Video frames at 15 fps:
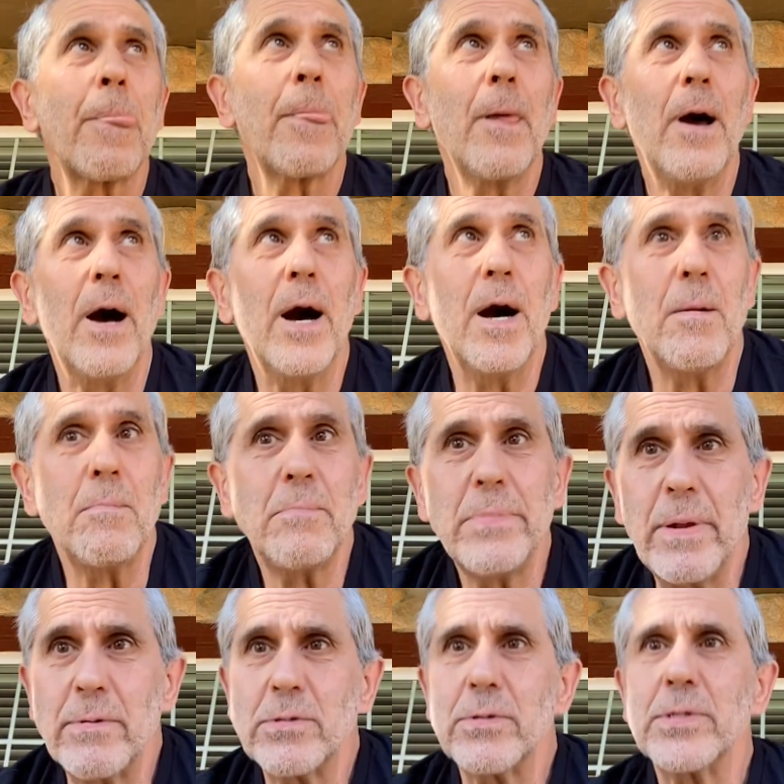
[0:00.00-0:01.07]
There
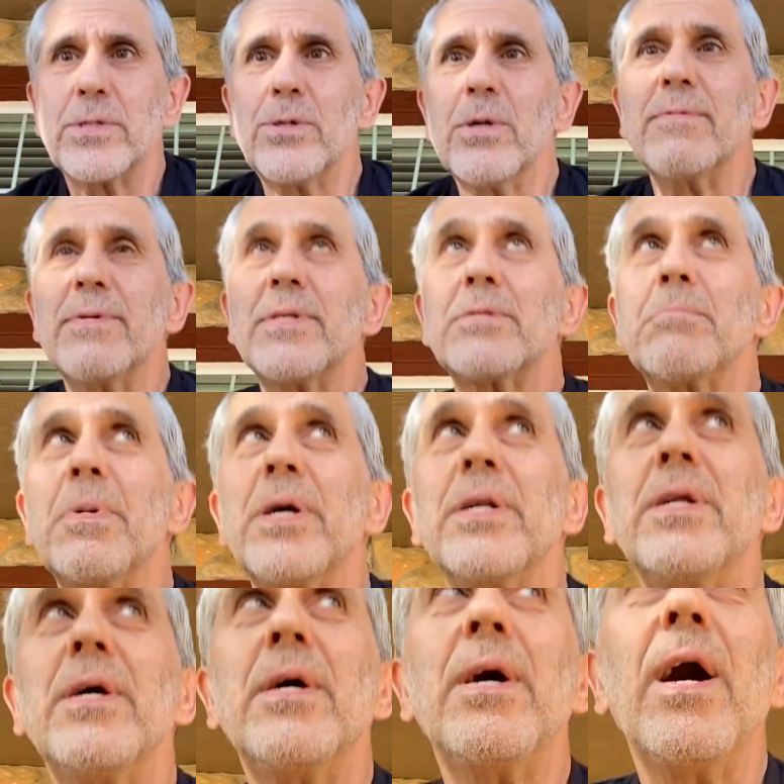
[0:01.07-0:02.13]
was only two of us, but
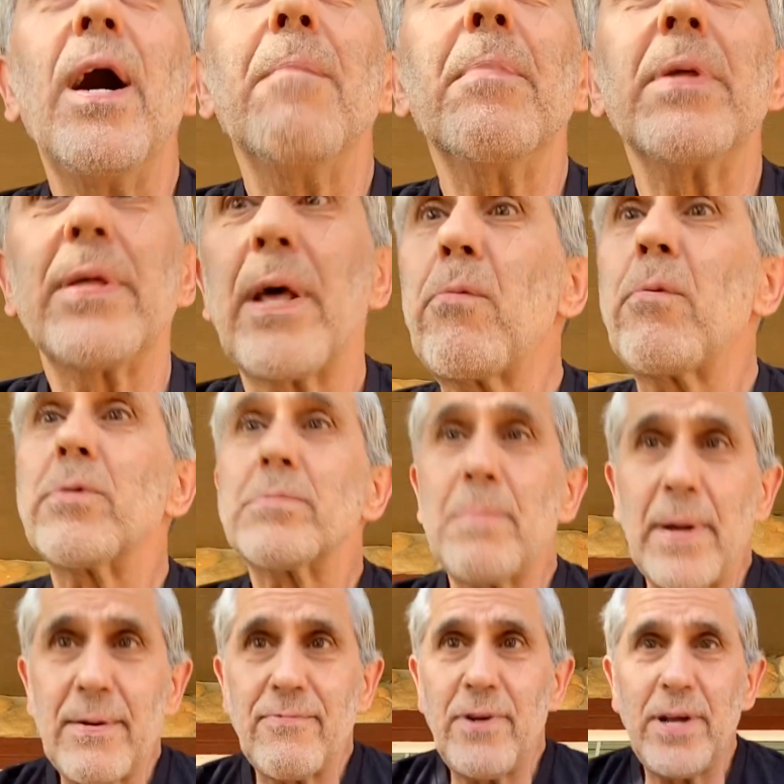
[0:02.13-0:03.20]
the other one was
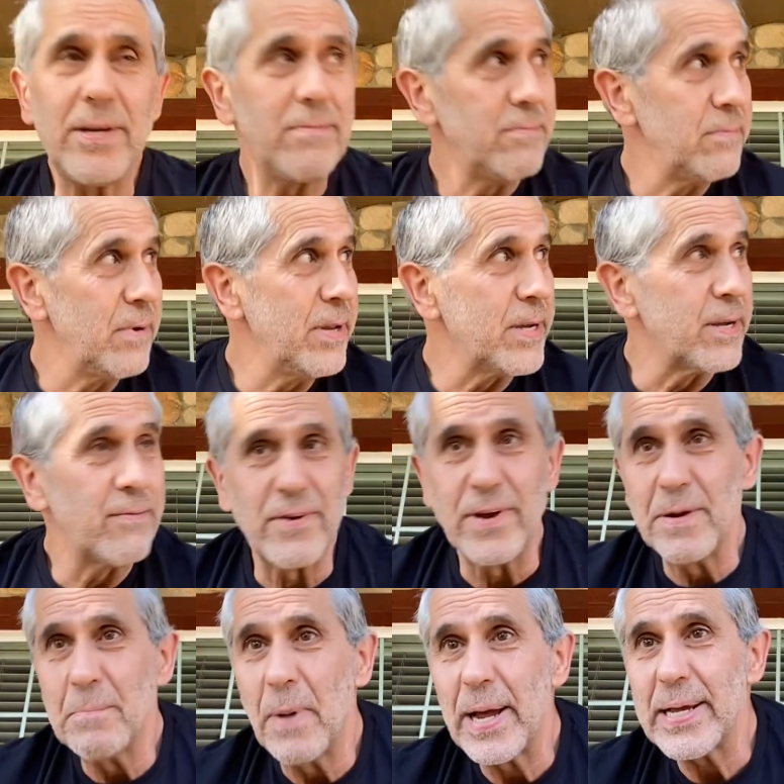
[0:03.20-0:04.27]
my friend, really good
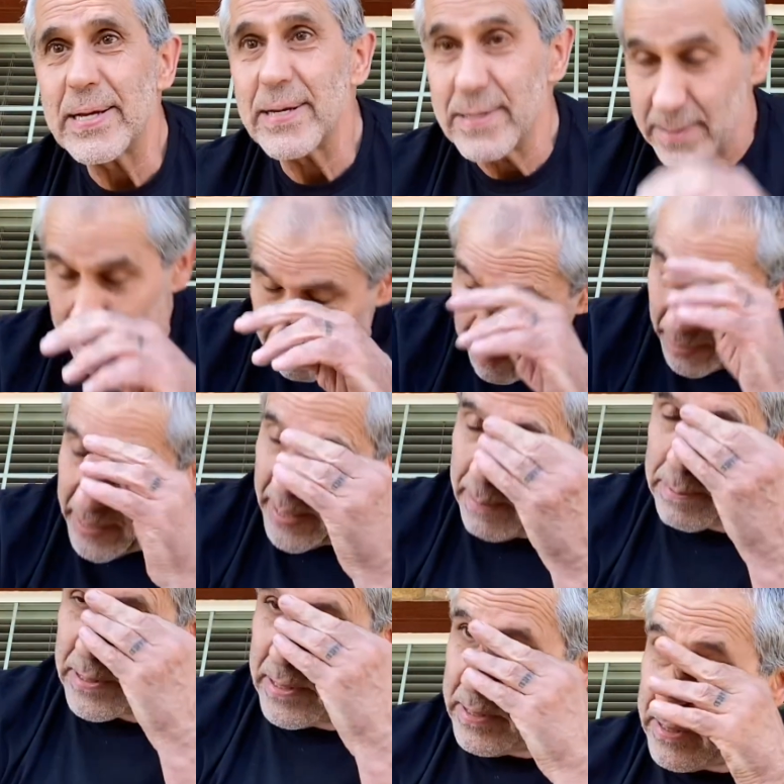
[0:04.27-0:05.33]
friend, Mike
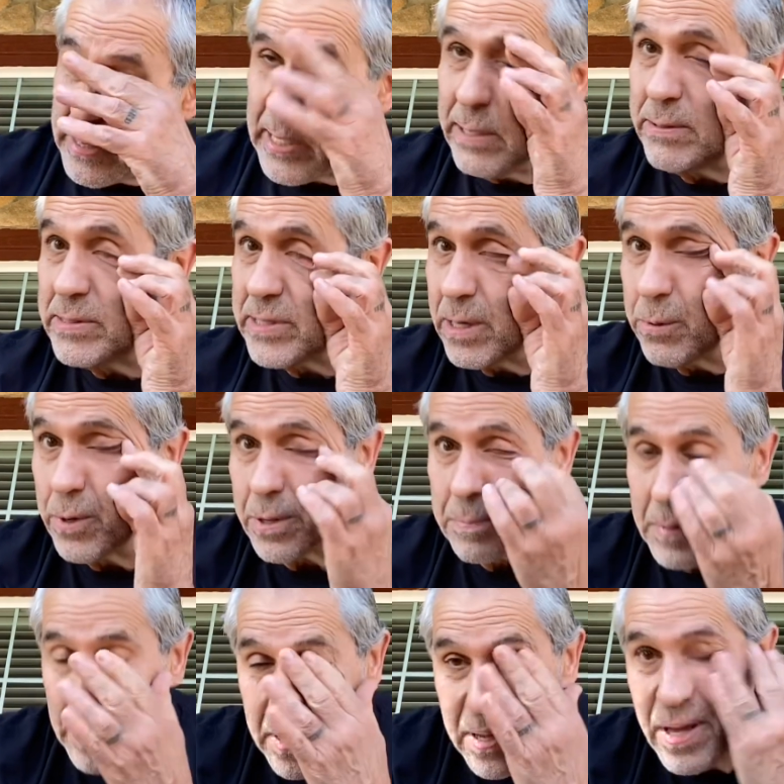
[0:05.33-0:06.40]
Gibson. He was there with
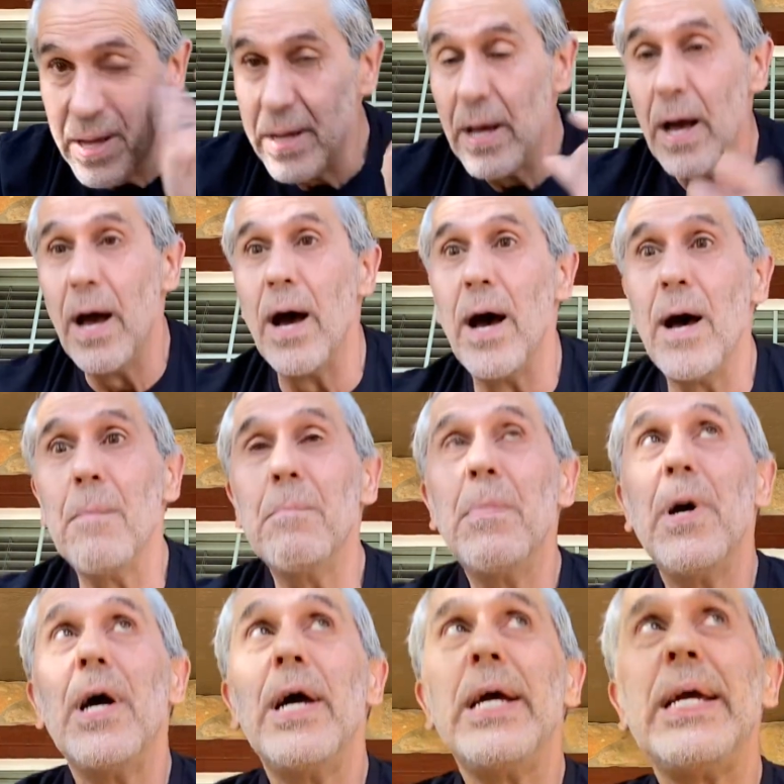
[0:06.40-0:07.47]
me.
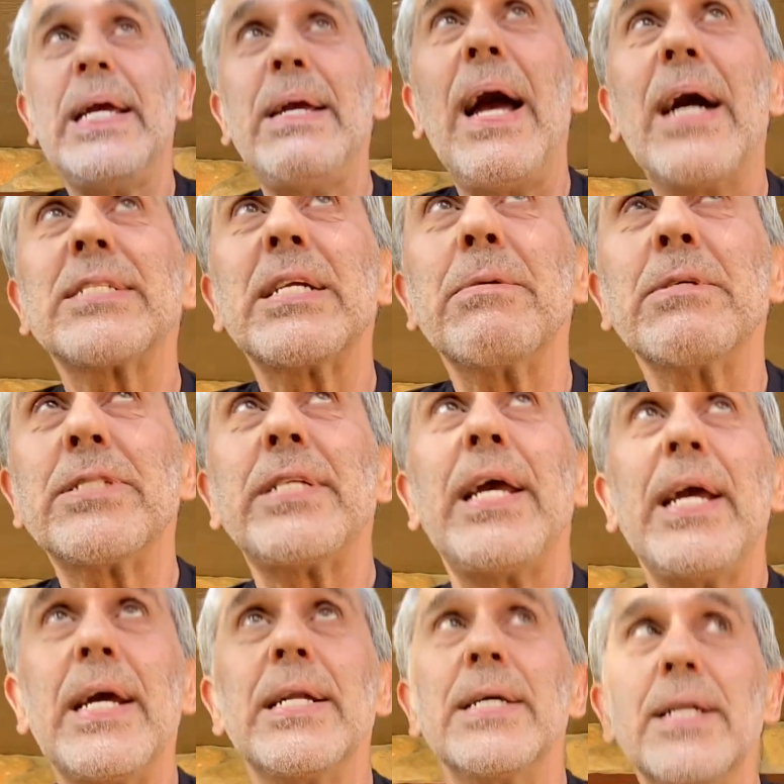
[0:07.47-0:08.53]
He actually was
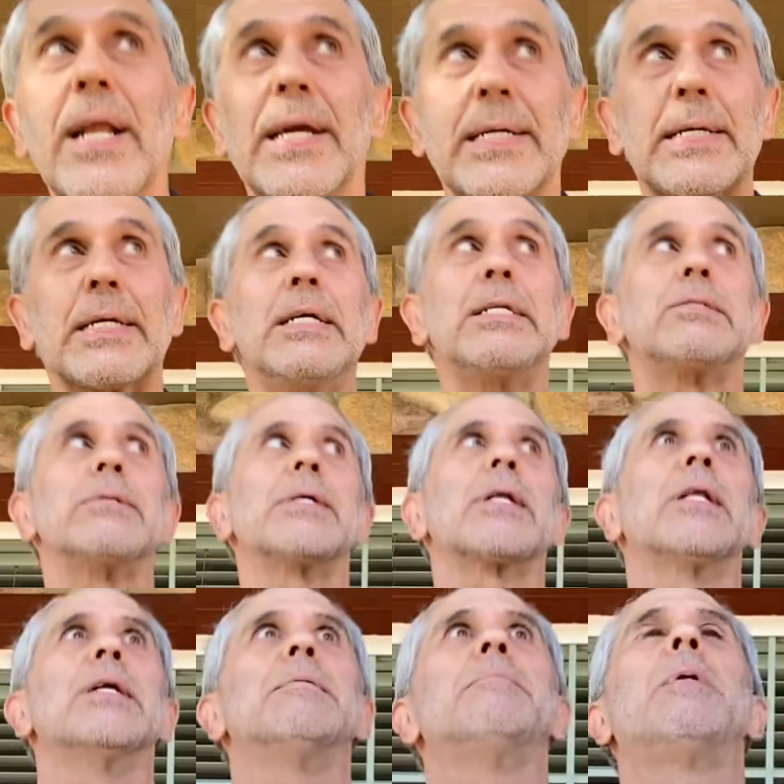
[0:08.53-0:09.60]
staying in like a country
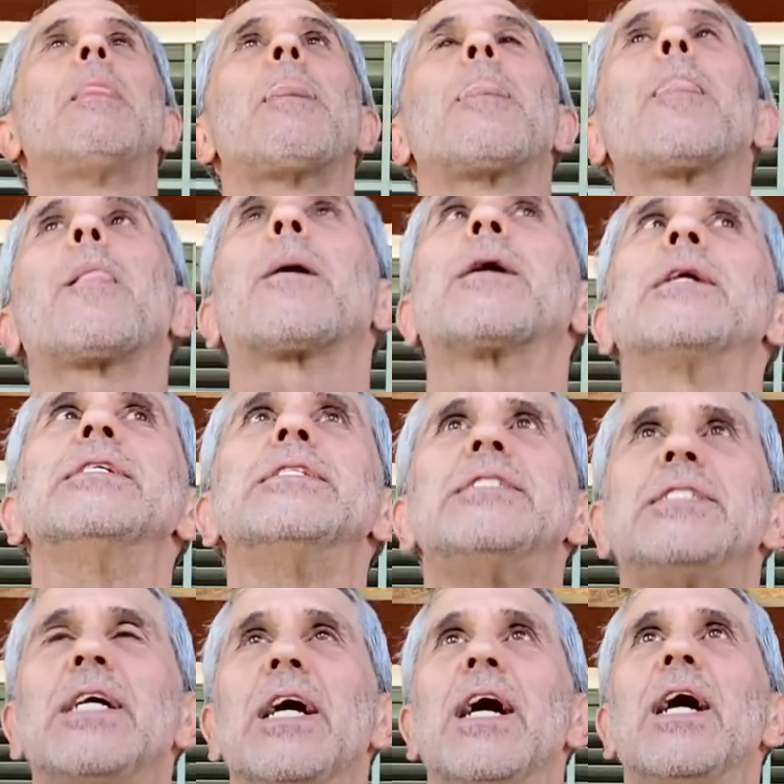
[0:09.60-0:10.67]
club because
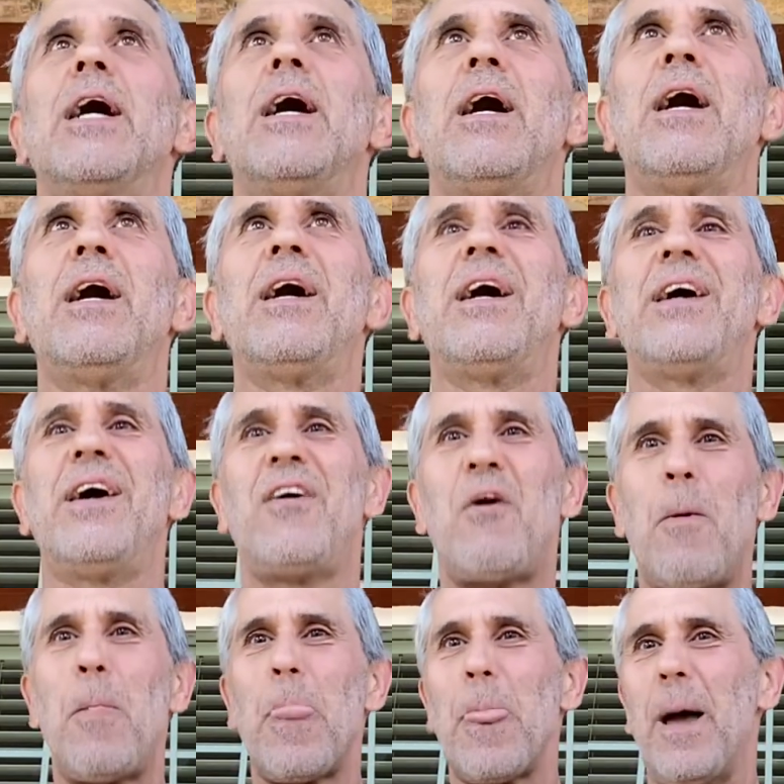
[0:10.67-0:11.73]

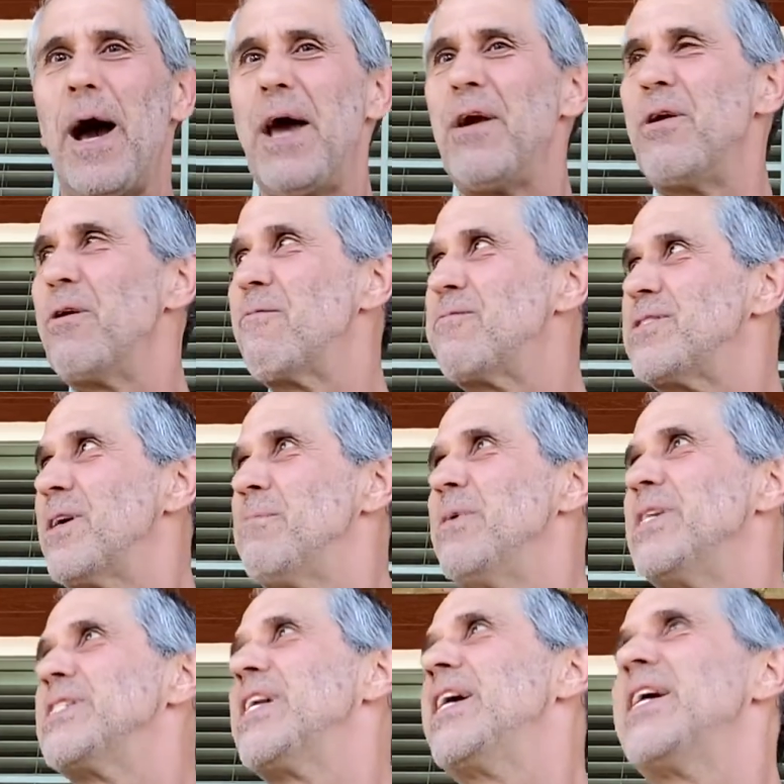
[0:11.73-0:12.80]
I don't know, for some
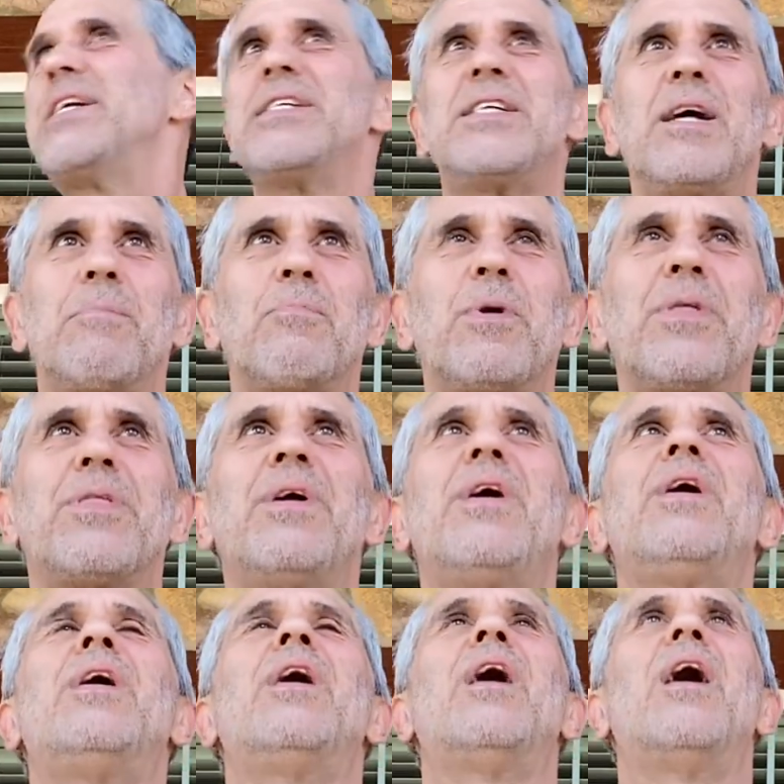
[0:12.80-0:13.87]
reason I ended up with
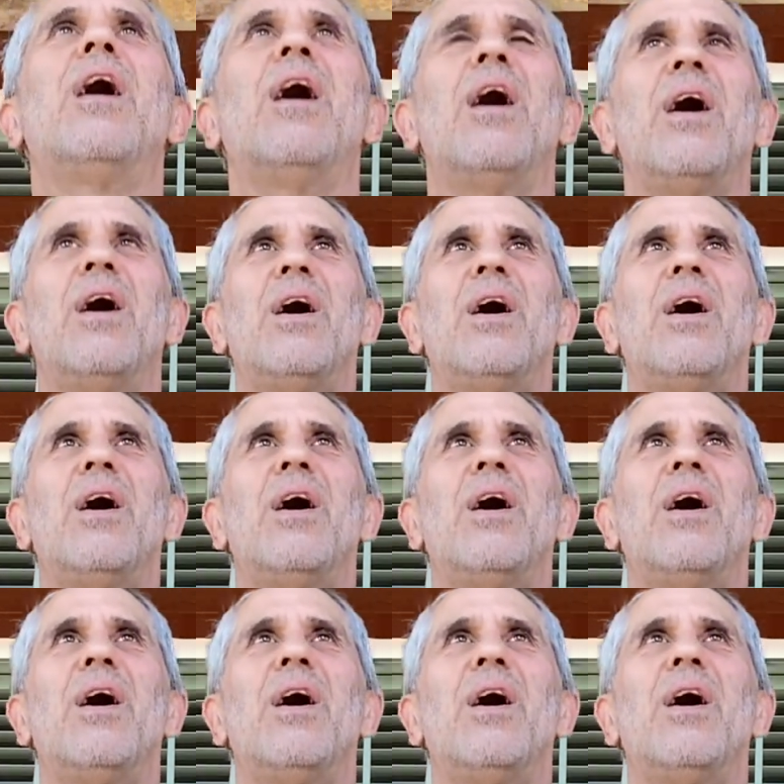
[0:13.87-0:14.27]
uh,